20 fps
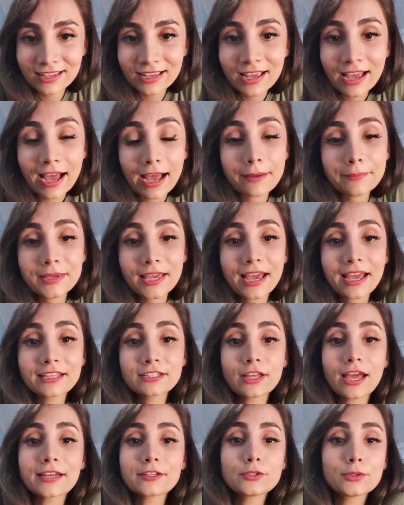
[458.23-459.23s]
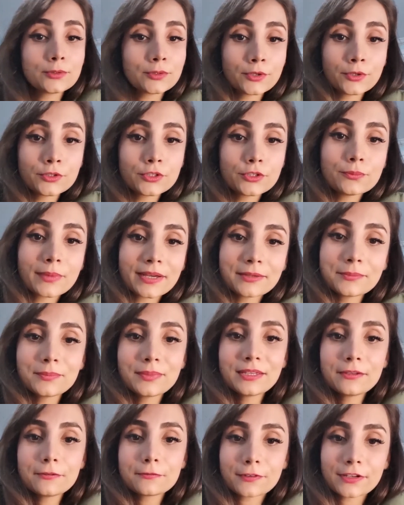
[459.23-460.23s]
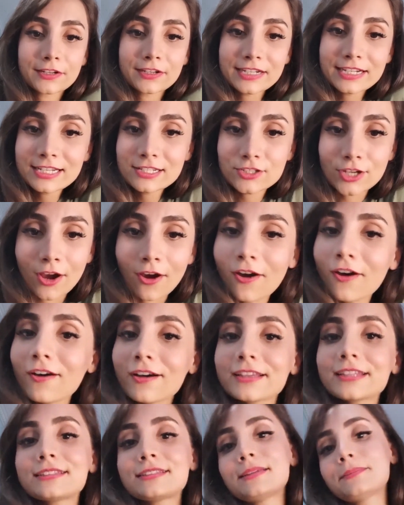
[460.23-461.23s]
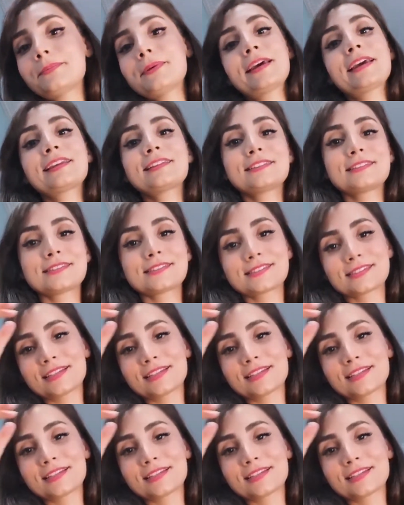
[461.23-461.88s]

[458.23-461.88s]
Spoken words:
I mean, I don't know. You might be very tall. It depends.